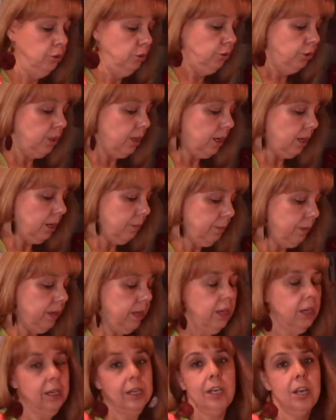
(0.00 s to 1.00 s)
chop
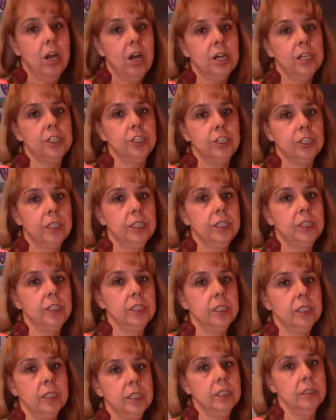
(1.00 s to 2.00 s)
a large
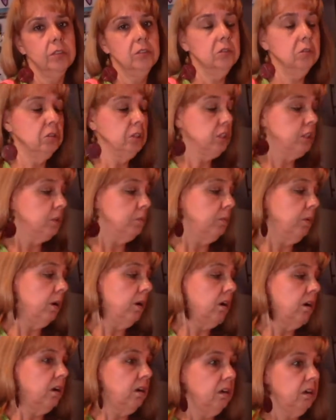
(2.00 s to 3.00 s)
onion or a
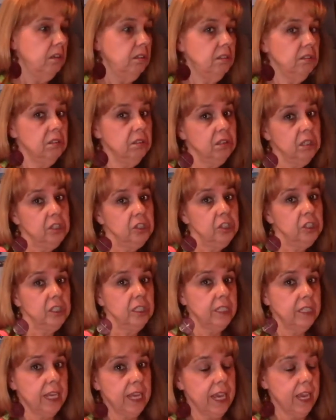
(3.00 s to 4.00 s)
small onion
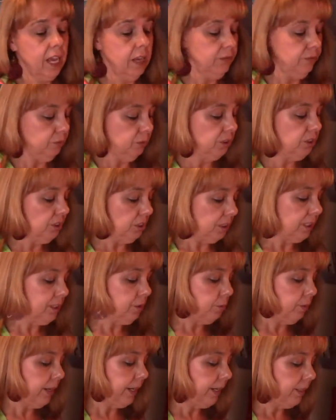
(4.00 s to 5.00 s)
and a half, which that's
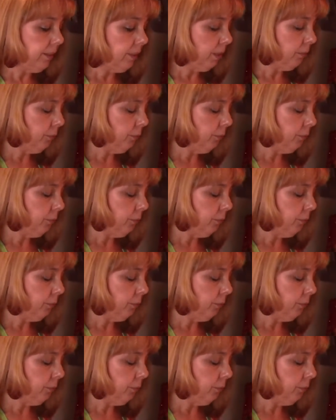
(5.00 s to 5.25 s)
what I ended up